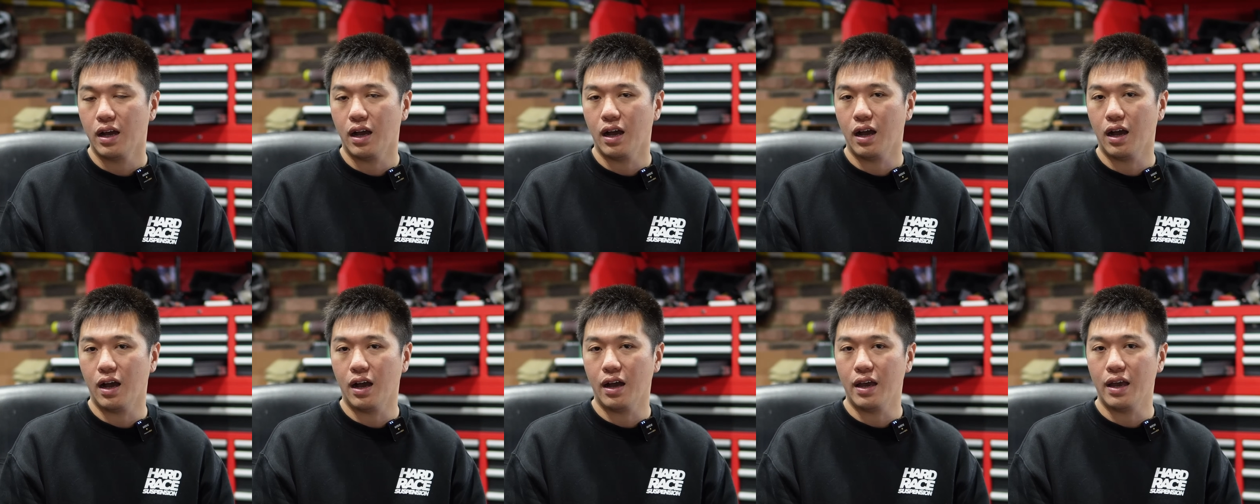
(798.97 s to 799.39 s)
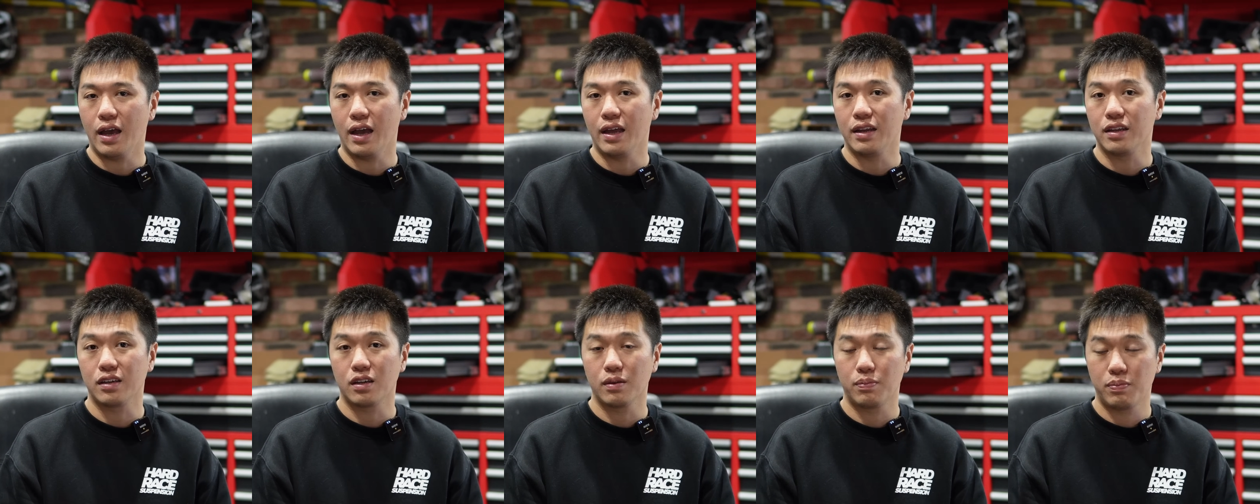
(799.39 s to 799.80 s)

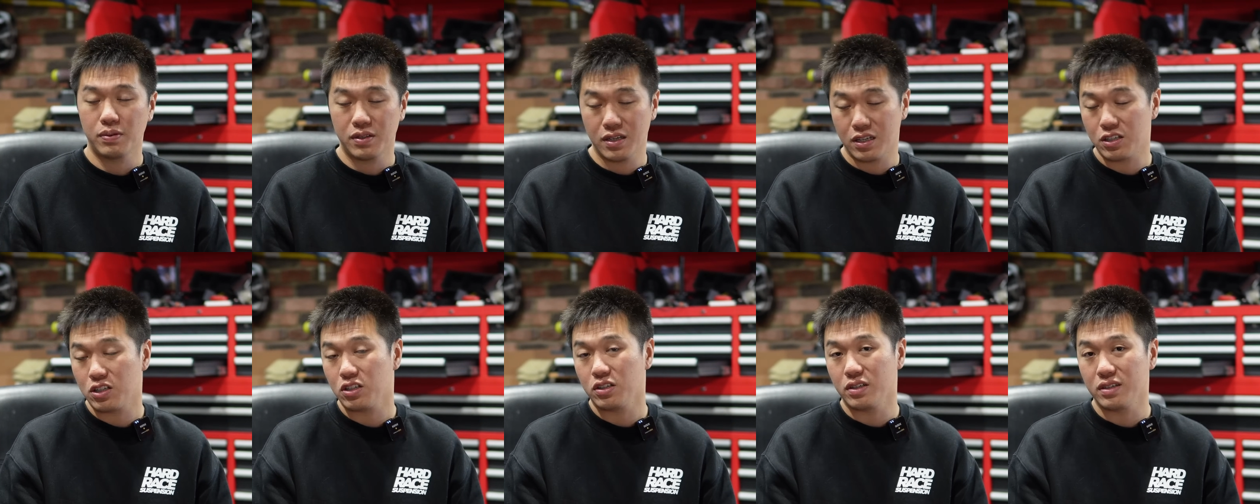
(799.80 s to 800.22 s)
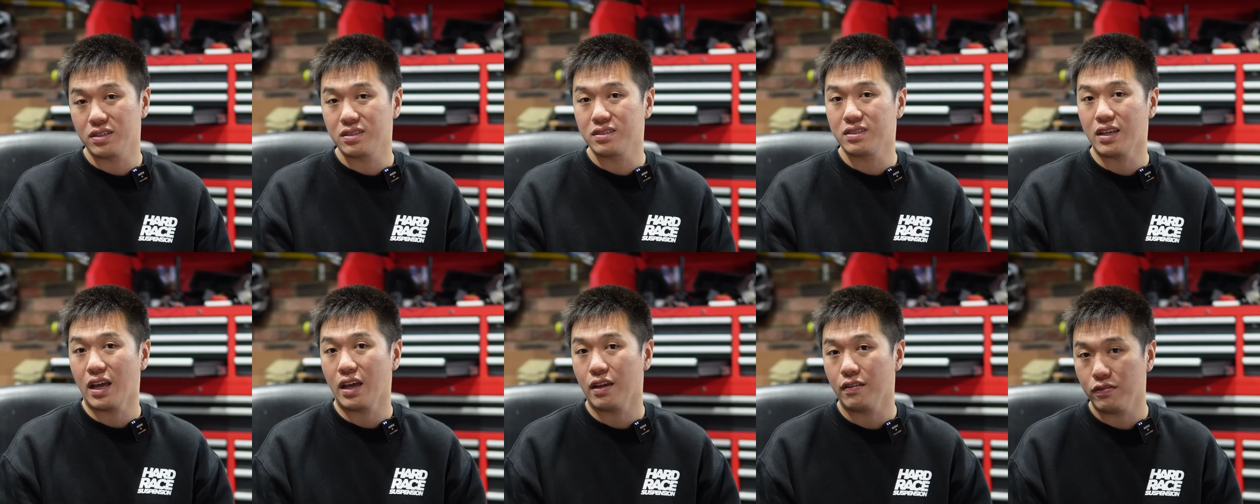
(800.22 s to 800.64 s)
and it could potentially
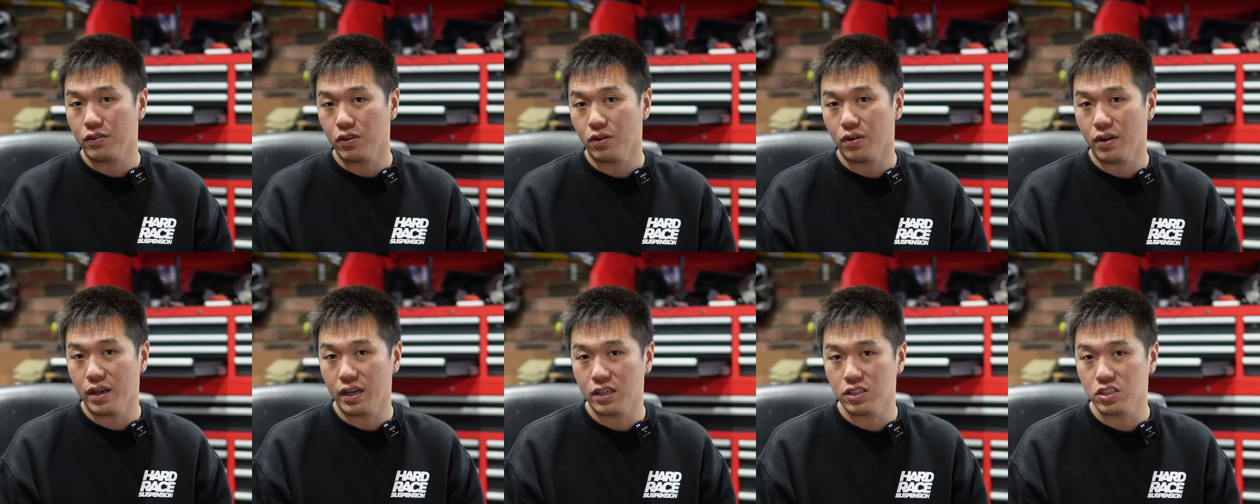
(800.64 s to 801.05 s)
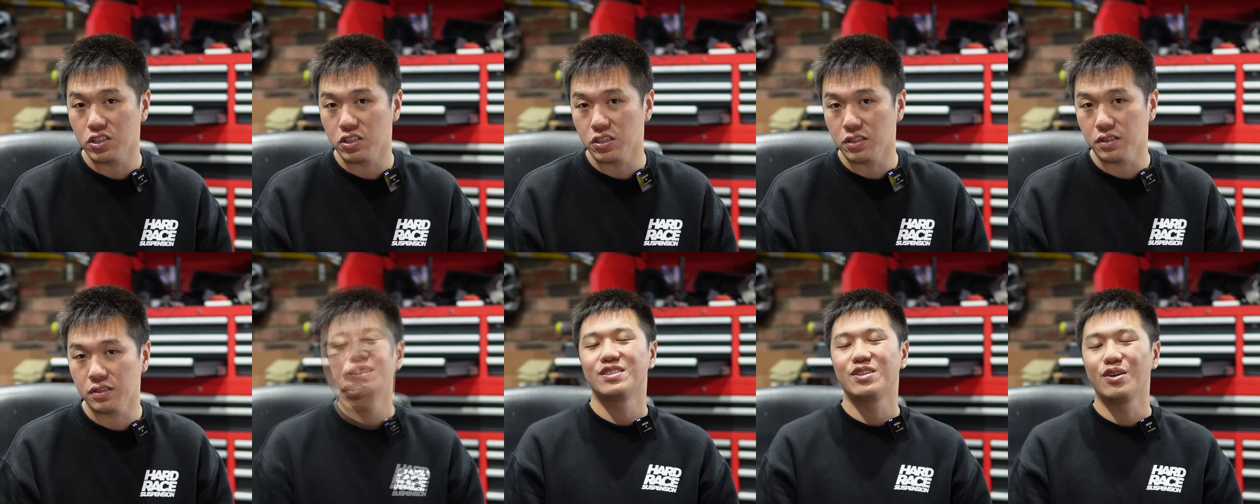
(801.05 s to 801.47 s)
save your engine.